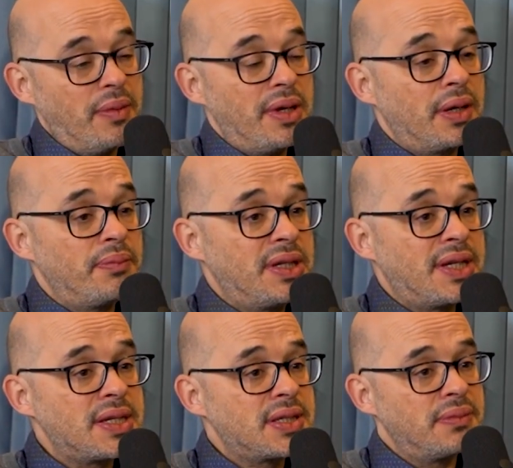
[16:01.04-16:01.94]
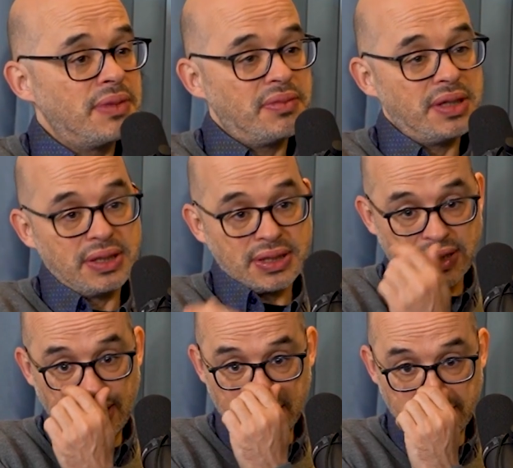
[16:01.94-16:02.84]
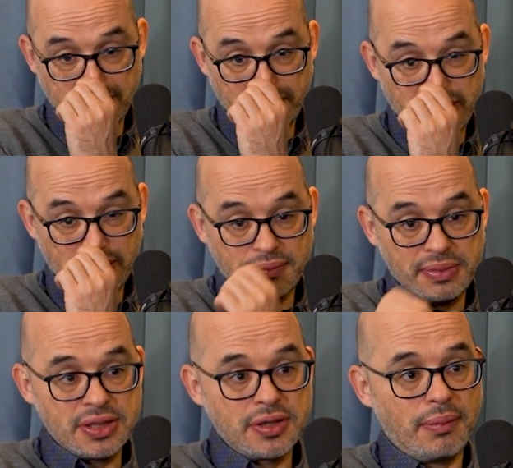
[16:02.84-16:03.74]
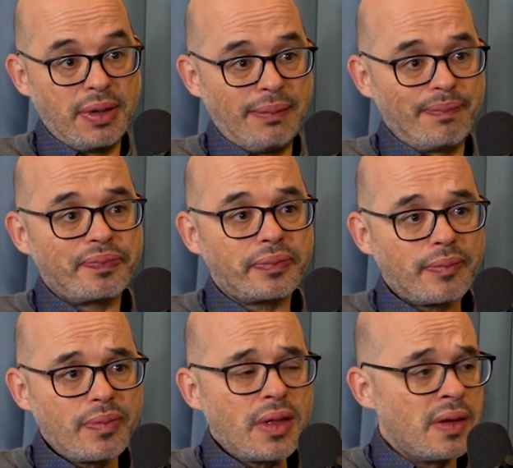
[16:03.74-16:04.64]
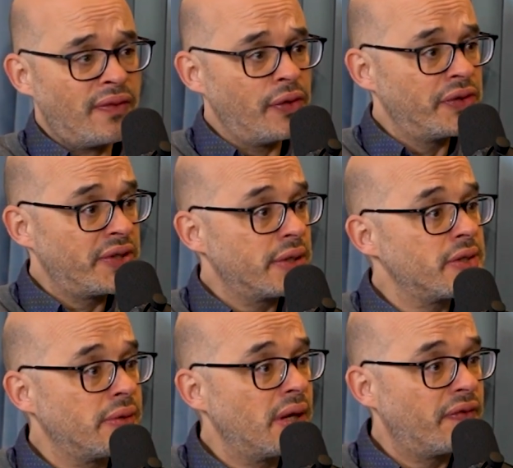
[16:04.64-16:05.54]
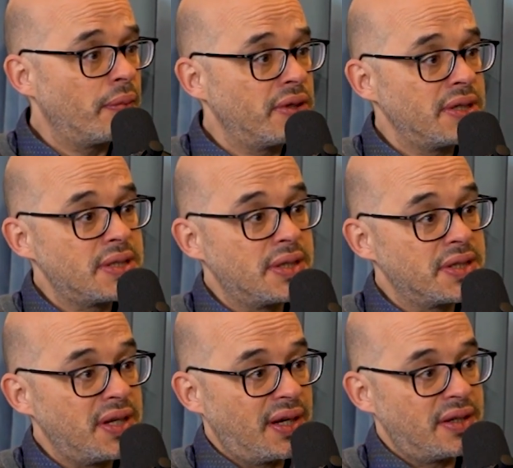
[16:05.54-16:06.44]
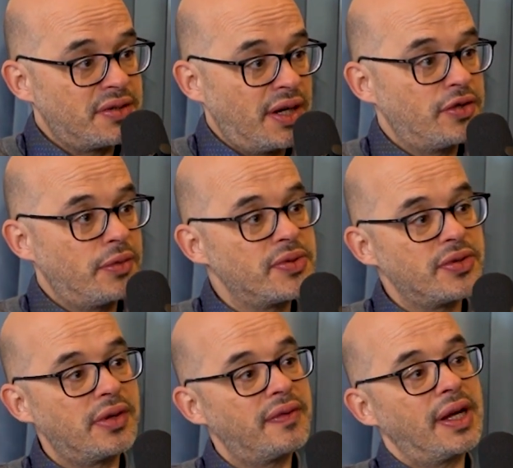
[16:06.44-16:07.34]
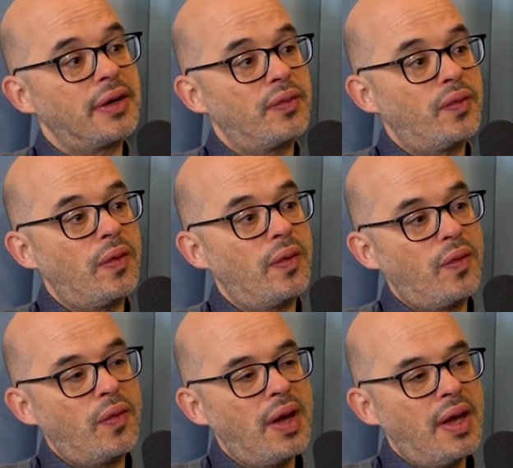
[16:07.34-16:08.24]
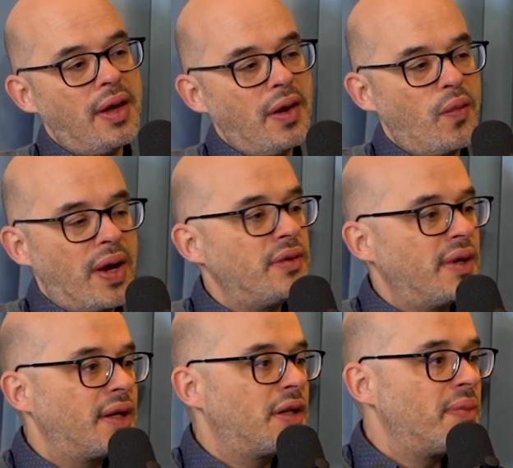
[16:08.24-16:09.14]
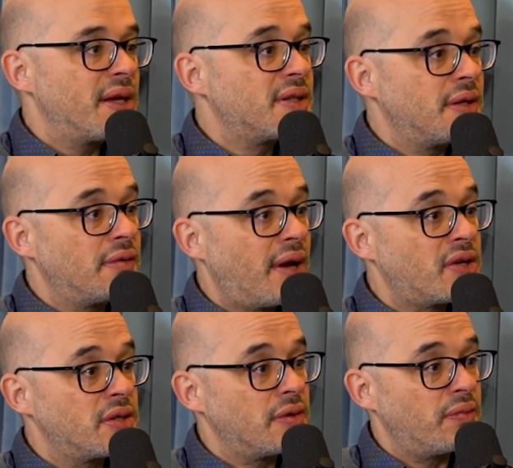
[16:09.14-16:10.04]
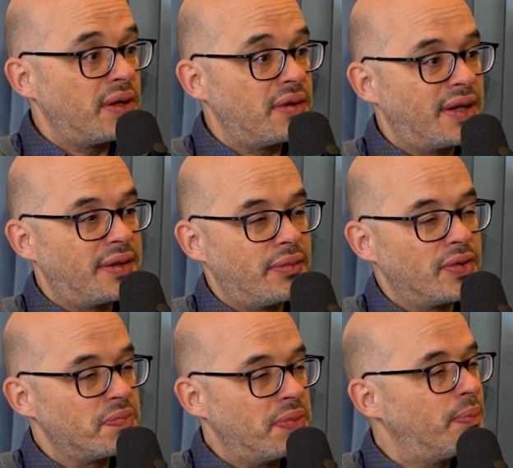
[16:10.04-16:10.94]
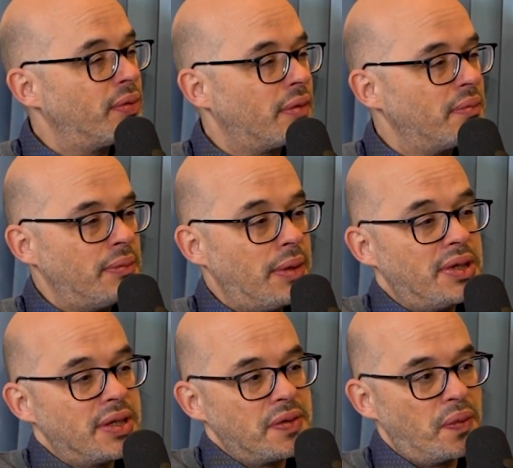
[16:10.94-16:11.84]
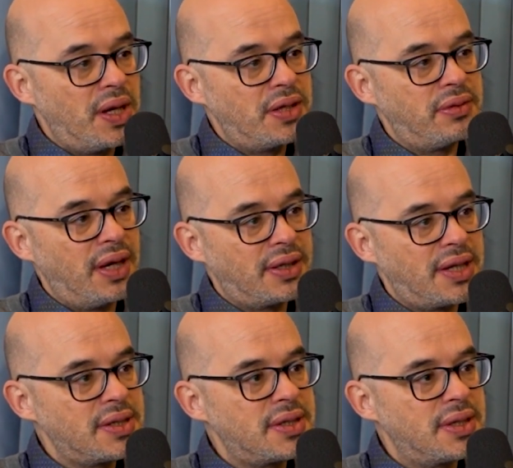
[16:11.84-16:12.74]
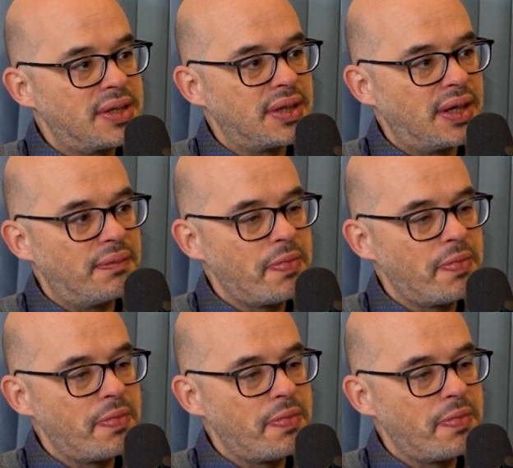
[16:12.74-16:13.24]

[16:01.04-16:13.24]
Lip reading: Maybe it can be tested. Maybe like there can be some volunteers looking from a distance, like, and trying to observe, like, when you get the best interactions or when you get the most people, or maybe there's a way to like test it.